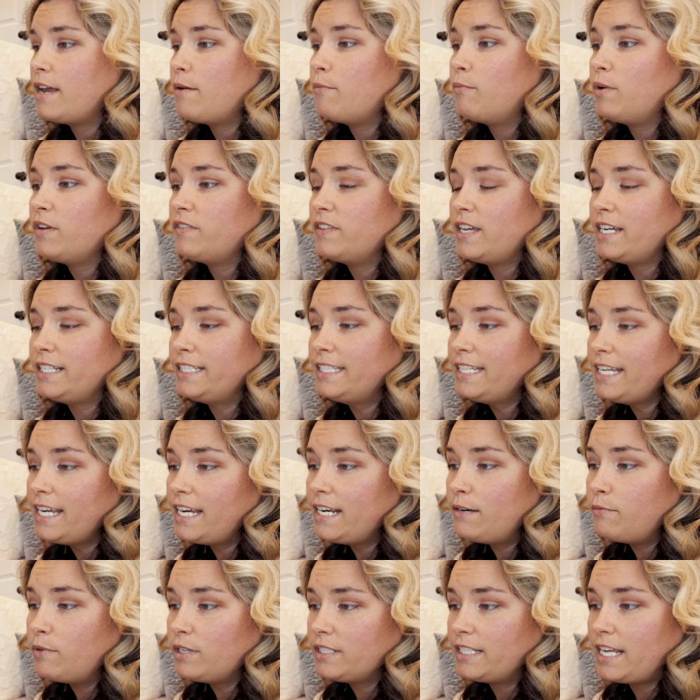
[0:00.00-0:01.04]
then what they
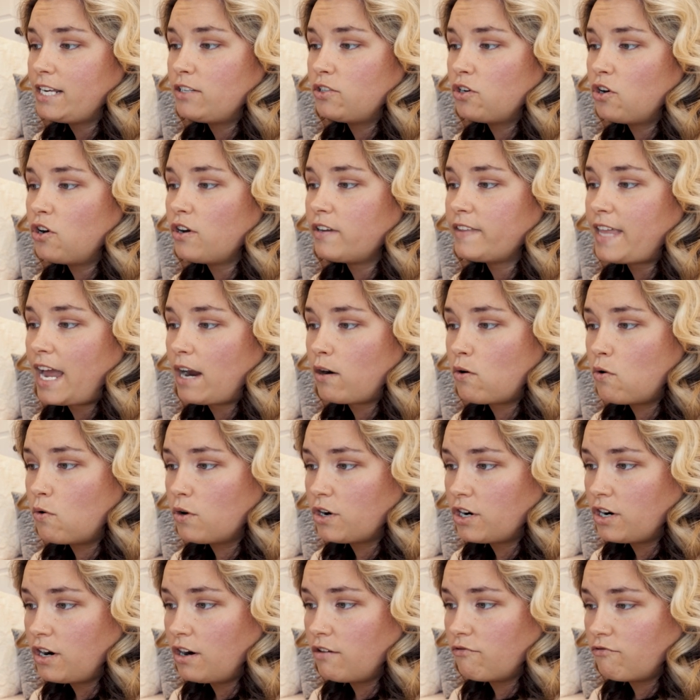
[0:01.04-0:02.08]
did was they took that
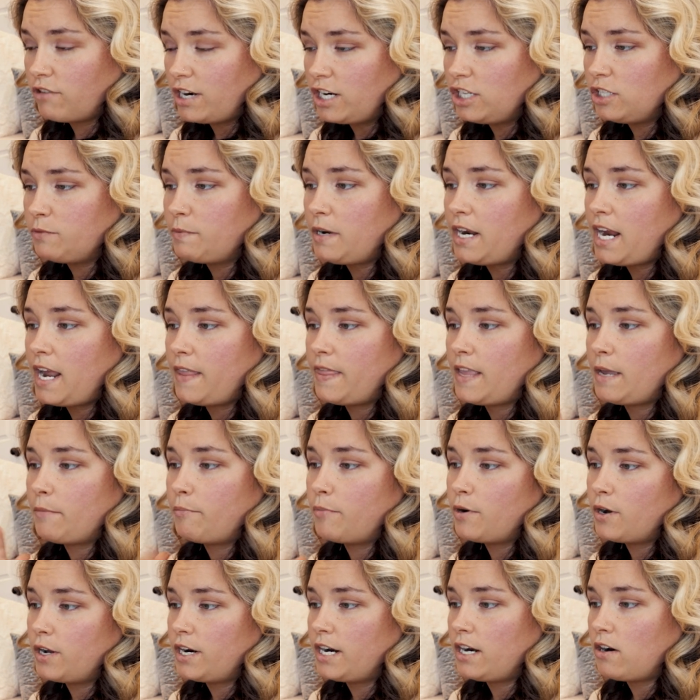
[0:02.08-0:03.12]
corner arrangement and they
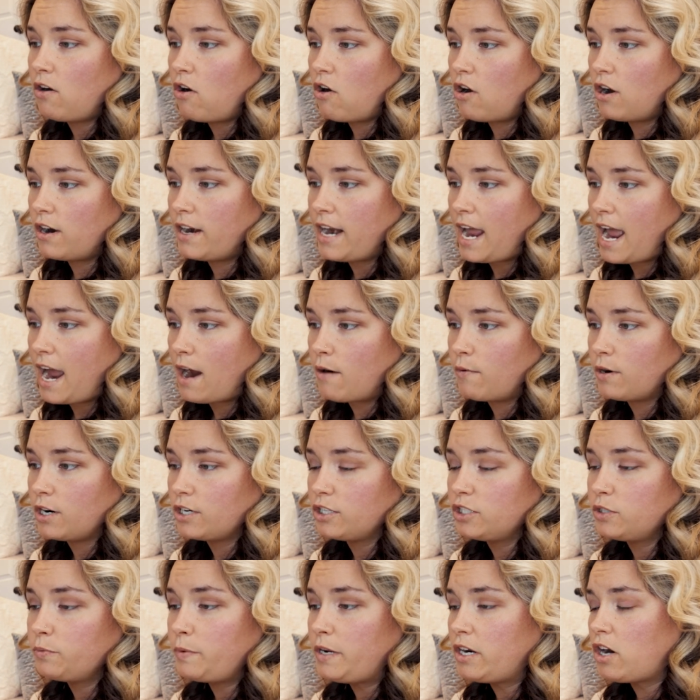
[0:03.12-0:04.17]
put it on our
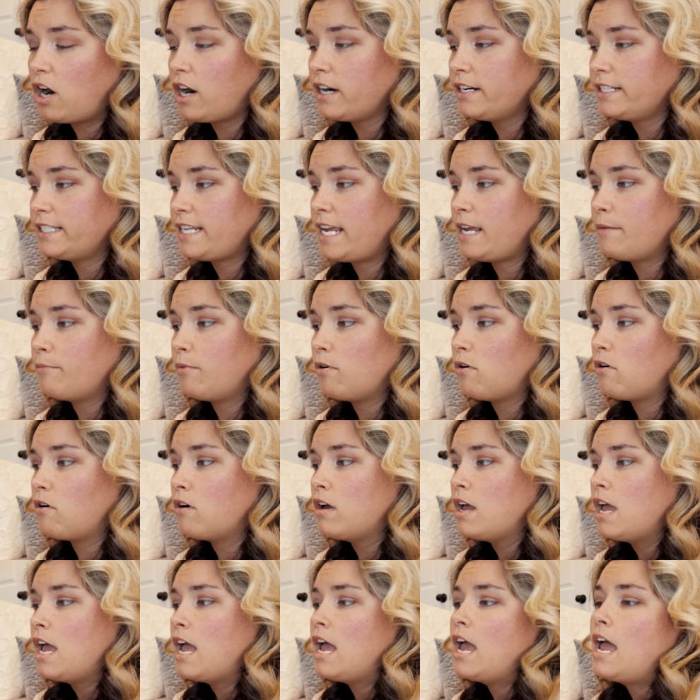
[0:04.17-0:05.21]
sweetheart table
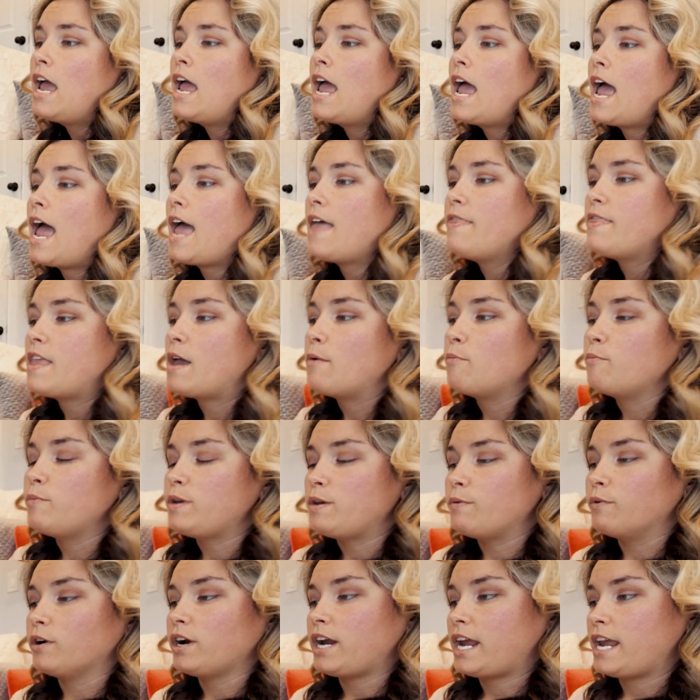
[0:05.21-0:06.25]
and then we
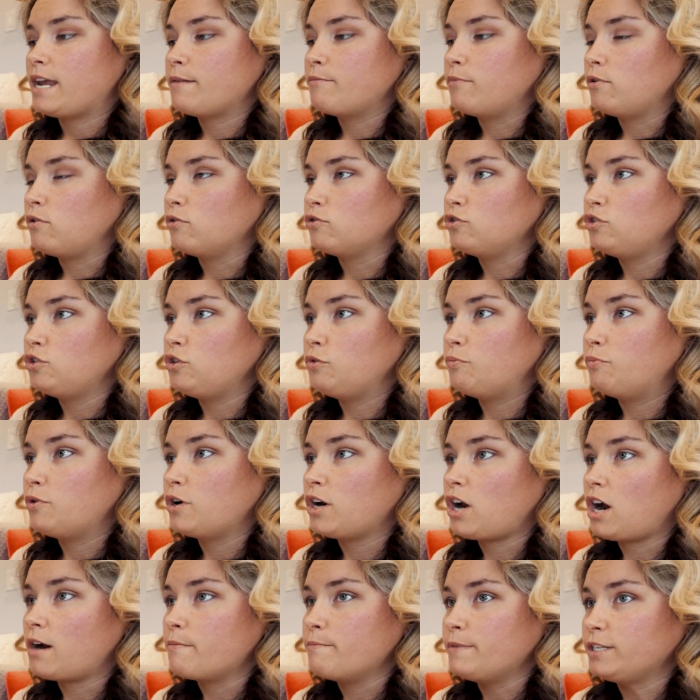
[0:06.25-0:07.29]
were able to
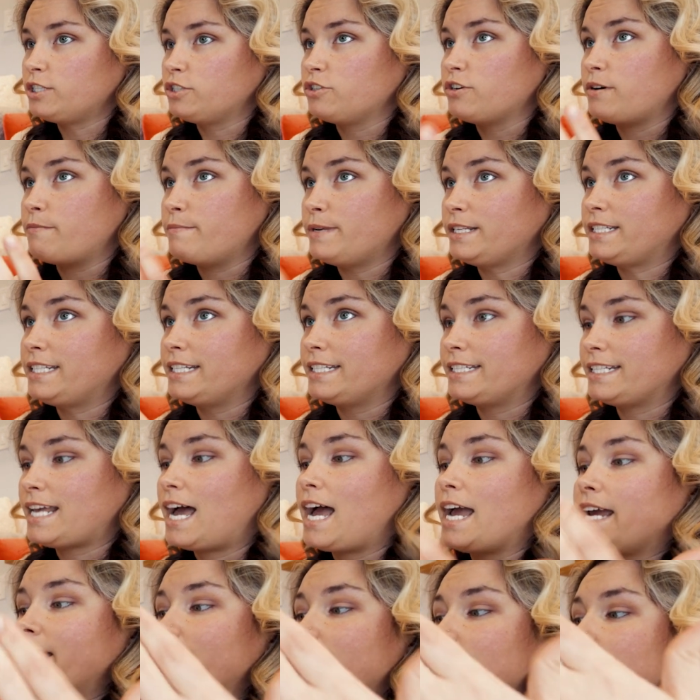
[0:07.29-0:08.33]
put our Mr. and Mrs.
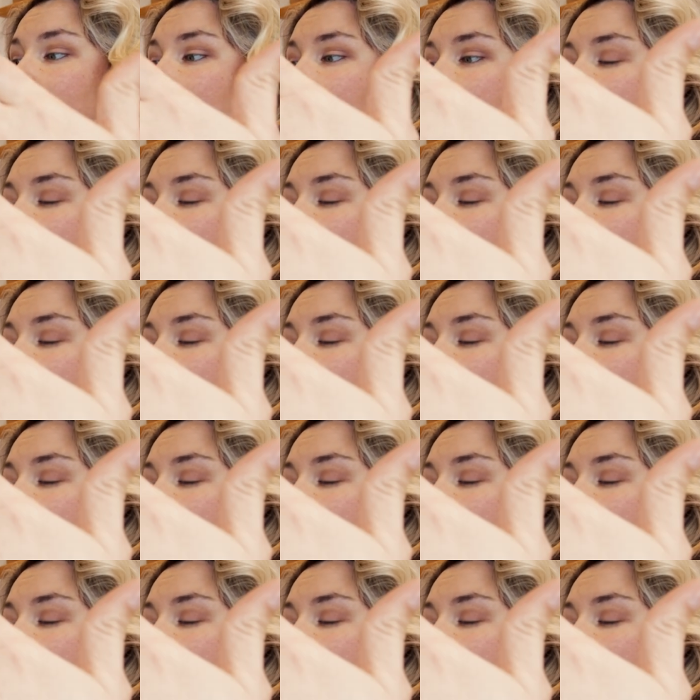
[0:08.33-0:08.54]
sign